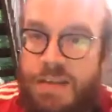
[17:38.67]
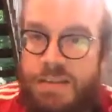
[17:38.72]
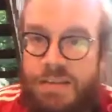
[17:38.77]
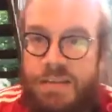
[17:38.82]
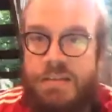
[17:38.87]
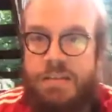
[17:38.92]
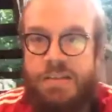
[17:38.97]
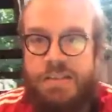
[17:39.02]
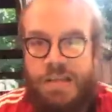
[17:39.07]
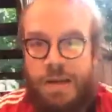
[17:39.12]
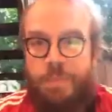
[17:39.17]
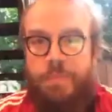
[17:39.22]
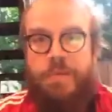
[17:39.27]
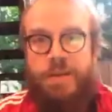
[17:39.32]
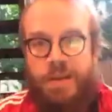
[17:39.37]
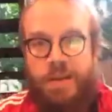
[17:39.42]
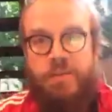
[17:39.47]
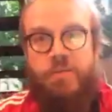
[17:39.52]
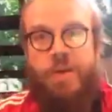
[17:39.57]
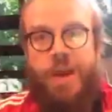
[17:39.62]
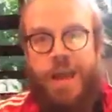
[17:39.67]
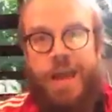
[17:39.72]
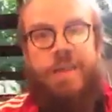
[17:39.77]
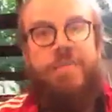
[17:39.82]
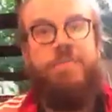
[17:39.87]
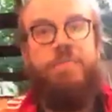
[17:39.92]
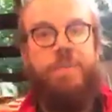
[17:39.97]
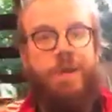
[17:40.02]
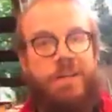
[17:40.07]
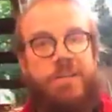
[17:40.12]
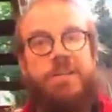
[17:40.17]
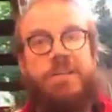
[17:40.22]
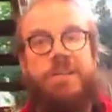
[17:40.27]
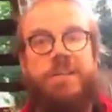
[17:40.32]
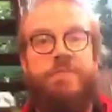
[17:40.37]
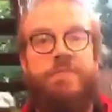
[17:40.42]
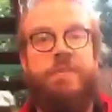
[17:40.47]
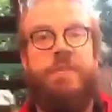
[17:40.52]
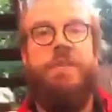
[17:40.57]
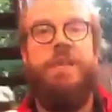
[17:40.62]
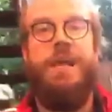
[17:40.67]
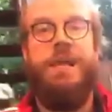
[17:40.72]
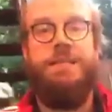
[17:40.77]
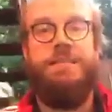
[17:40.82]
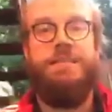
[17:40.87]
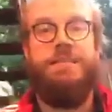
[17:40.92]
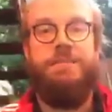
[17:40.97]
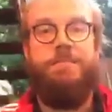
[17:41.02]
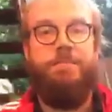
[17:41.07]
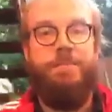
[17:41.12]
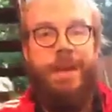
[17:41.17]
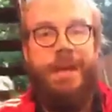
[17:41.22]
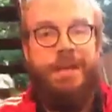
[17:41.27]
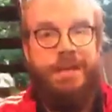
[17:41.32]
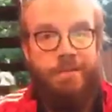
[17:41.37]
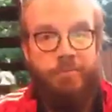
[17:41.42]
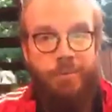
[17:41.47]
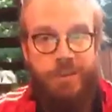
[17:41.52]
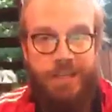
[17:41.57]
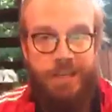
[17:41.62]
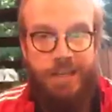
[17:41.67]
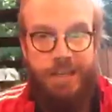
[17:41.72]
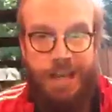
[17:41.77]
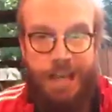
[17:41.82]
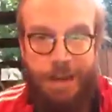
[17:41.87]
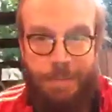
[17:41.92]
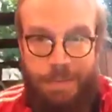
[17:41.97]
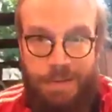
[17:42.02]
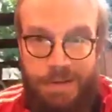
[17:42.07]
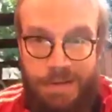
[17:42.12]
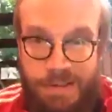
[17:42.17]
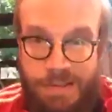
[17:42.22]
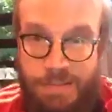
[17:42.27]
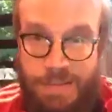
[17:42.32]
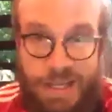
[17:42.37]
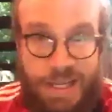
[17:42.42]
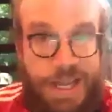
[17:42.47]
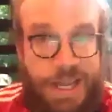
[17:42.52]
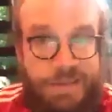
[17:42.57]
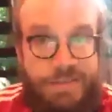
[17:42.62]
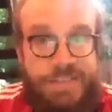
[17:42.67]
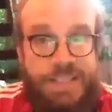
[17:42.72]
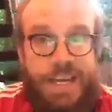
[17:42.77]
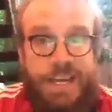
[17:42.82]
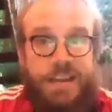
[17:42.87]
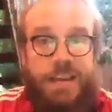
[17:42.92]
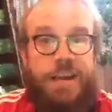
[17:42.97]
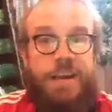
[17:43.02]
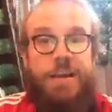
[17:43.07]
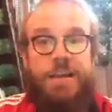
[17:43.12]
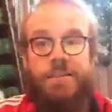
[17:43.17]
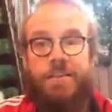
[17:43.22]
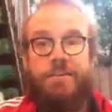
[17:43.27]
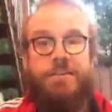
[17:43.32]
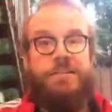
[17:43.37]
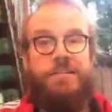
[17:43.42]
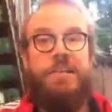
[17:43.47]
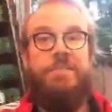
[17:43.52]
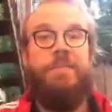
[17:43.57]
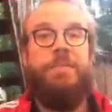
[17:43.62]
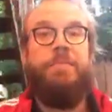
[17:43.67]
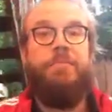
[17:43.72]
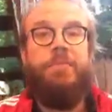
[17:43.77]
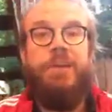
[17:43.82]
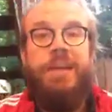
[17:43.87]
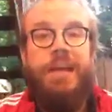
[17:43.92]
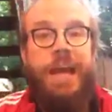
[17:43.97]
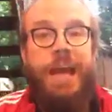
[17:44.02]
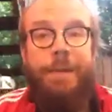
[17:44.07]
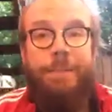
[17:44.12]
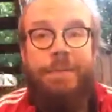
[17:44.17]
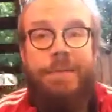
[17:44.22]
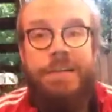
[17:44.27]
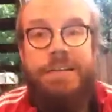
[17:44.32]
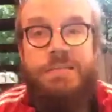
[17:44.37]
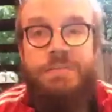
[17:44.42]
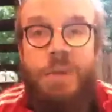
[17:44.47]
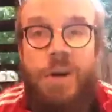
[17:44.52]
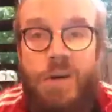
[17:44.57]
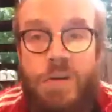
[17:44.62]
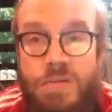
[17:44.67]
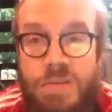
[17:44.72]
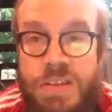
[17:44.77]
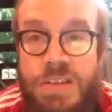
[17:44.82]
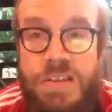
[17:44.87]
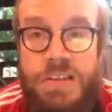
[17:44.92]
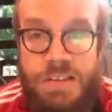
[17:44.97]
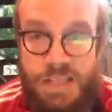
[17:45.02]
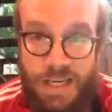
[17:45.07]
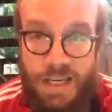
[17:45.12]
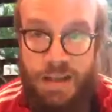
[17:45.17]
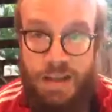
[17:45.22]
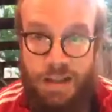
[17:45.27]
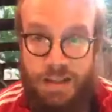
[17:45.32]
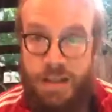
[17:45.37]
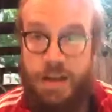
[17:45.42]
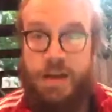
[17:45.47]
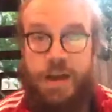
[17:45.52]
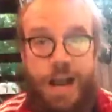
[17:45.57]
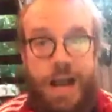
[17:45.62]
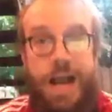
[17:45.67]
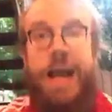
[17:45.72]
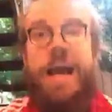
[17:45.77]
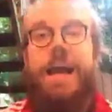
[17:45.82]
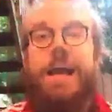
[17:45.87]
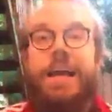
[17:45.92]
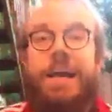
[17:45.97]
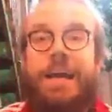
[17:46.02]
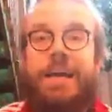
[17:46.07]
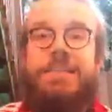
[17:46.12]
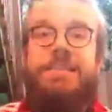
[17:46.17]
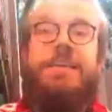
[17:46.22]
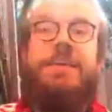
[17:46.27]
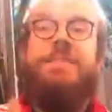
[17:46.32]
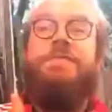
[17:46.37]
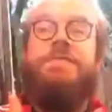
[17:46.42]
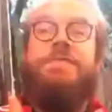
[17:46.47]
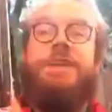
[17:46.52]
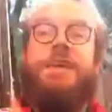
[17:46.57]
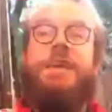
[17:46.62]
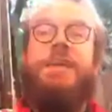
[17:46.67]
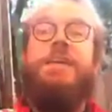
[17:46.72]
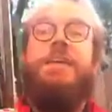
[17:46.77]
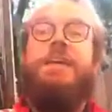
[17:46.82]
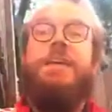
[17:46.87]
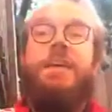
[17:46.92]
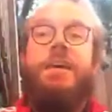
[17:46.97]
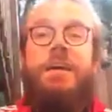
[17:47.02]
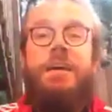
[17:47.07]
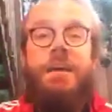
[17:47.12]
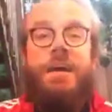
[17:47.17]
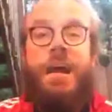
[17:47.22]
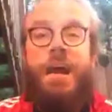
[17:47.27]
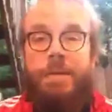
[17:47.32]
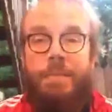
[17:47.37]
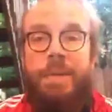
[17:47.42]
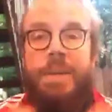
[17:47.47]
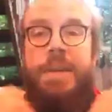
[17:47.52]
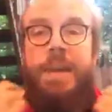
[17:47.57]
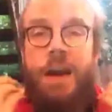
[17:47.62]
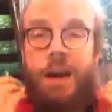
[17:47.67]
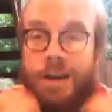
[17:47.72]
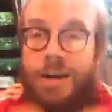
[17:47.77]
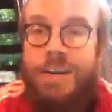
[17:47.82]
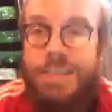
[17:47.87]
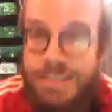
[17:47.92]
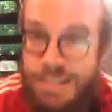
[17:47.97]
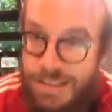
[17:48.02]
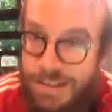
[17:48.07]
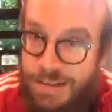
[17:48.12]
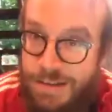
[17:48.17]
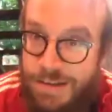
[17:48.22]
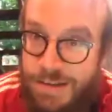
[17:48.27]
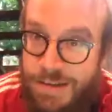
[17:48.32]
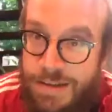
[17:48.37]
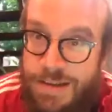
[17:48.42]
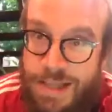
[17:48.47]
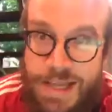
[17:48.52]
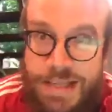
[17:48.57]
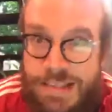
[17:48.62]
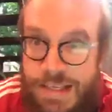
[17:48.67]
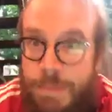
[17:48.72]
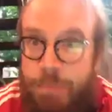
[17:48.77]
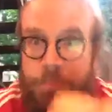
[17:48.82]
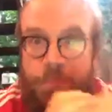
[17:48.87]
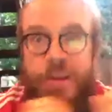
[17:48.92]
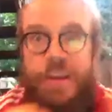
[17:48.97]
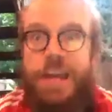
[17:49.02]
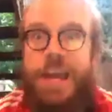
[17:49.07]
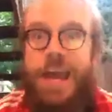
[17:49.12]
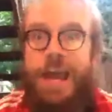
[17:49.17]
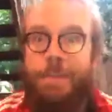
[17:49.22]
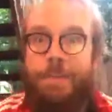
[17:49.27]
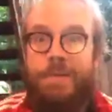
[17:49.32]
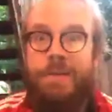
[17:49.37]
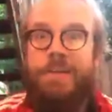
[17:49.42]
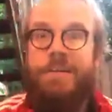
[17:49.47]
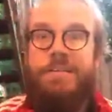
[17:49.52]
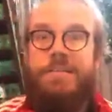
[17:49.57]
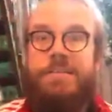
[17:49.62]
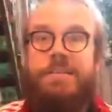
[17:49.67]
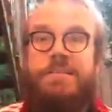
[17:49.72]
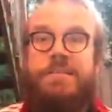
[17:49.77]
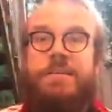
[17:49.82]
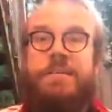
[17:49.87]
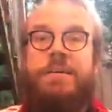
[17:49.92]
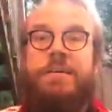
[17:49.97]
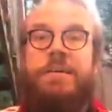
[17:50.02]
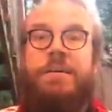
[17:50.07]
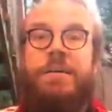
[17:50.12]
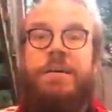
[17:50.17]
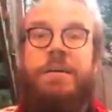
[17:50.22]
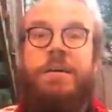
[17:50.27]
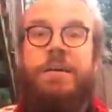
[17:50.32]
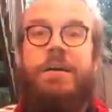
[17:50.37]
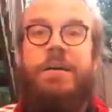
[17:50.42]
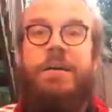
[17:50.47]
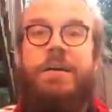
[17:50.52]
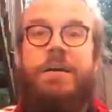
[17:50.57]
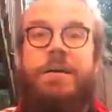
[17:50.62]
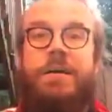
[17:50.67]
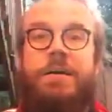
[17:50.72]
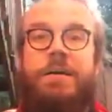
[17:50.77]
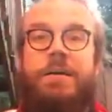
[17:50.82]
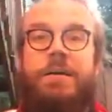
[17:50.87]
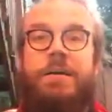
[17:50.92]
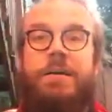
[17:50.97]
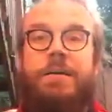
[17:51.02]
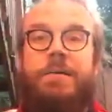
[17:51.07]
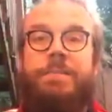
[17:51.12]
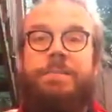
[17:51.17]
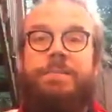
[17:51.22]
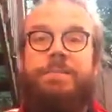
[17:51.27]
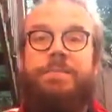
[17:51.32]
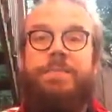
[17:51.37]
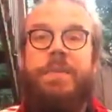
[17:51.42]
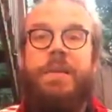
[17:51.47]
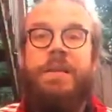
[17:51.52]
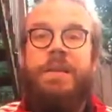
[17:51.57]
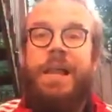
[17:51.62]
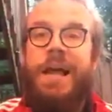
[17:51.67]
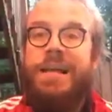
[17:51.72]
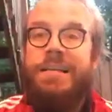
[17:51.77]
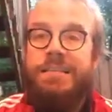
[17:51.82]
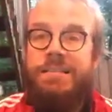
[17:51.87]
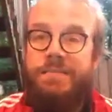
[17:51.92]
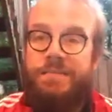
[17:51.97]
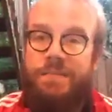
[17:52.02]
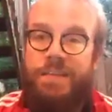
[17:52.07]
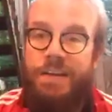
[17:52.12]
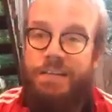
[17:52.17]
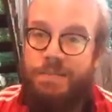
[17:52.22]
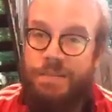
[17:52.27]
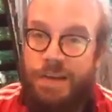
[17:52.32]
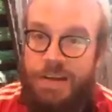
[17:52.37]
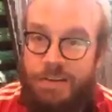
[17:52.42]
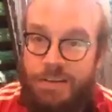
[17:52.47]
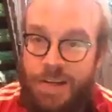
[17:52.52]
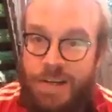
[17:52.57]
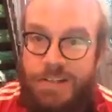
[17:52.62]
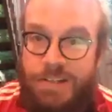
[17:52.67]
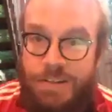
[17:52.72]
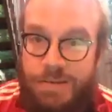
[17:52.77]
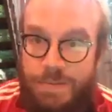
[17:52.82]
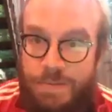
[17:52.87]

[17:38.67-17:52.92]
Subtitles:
It's separate. You have a bunch of different classes embedded within capitalism. Like I have said, there's even pre-capitalist modes sticking in there. I, as I have said, am an artisan. That is a pre-capitalist class configuration.